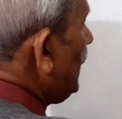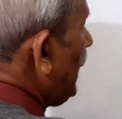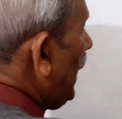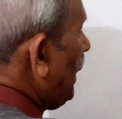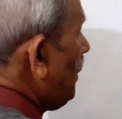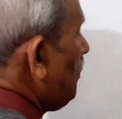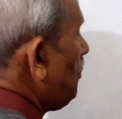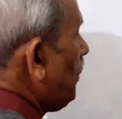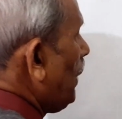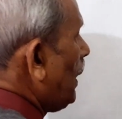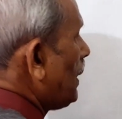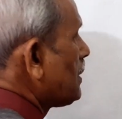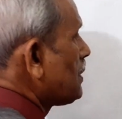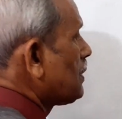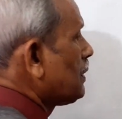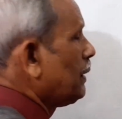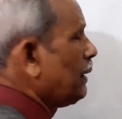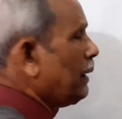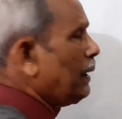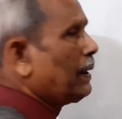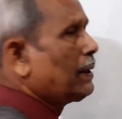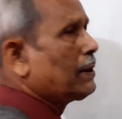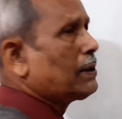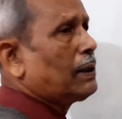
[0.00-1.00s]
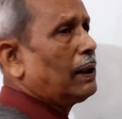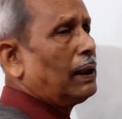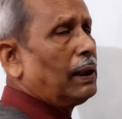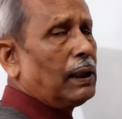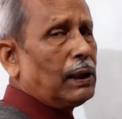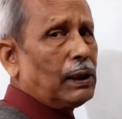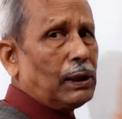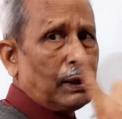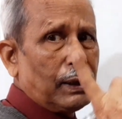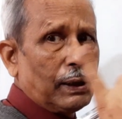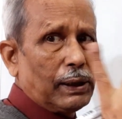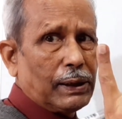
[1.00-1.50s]
10 plus 3 is
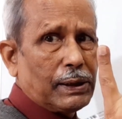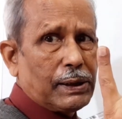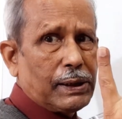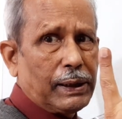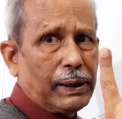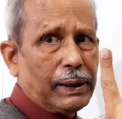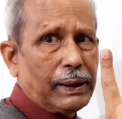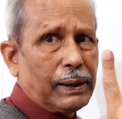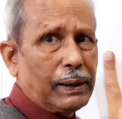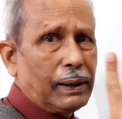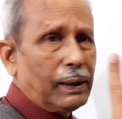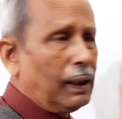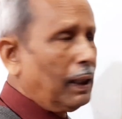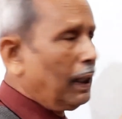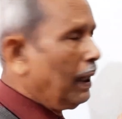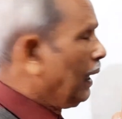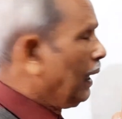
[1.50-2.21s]
13.